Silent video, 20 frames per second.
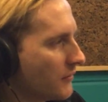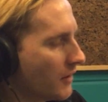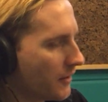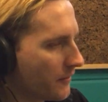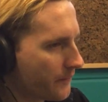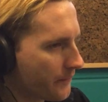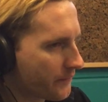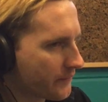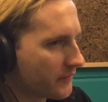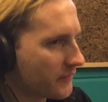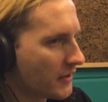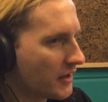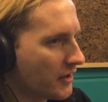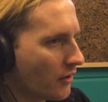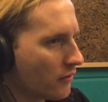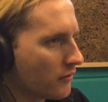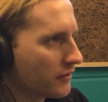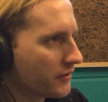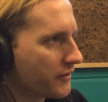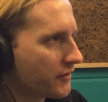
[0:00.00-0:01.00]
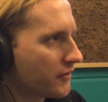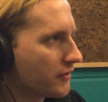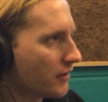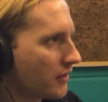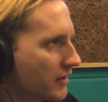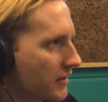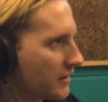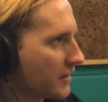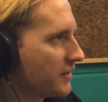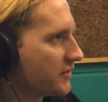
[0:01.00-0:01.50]
Yeah, and he holds
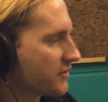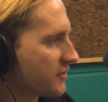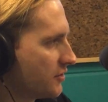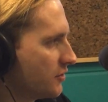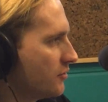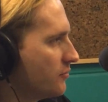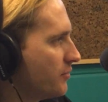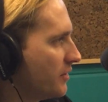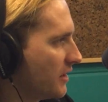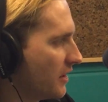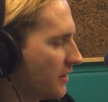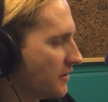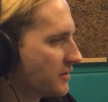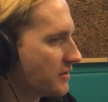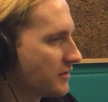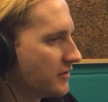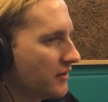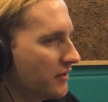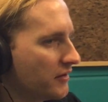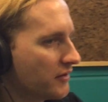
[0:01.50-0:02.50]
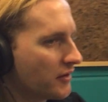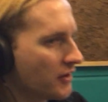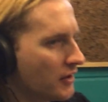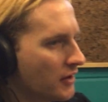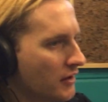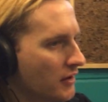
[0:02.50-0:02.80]
at least 2 PhDs.